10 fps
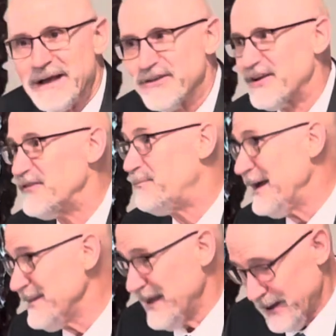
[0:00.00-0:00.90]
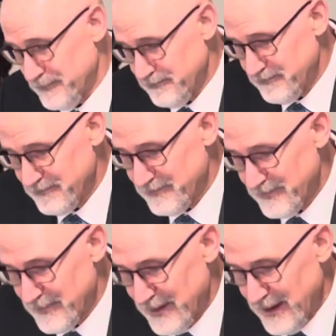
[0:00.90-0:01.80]
because I've been
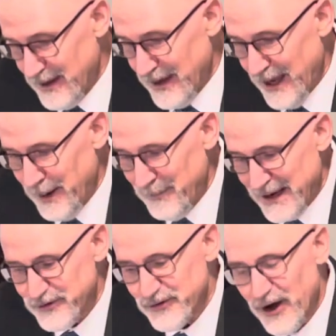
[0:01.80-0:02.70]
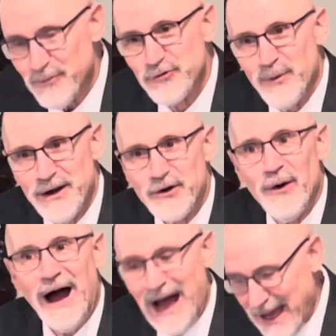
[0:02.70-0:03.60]
there. It makes us almost want to go
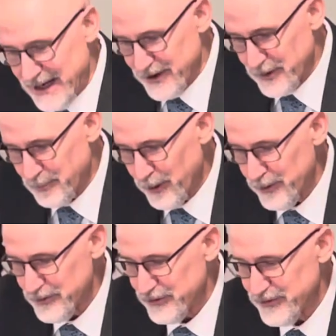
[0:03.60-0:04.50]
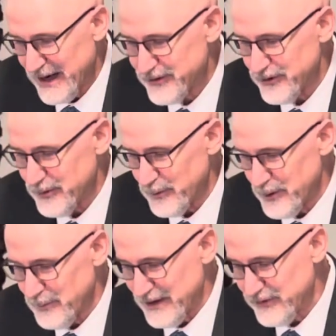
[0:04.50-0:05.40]
hide in the produce section
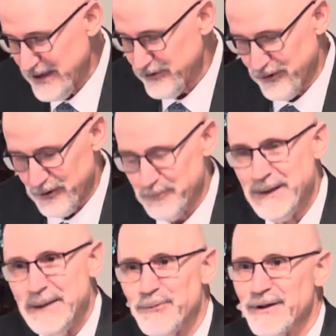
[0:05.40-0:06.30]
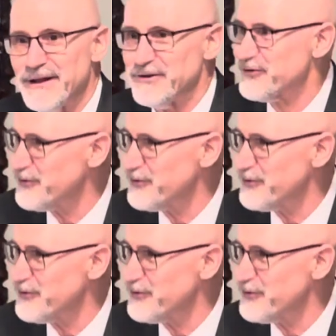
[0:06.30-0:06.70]
when we see certain people in the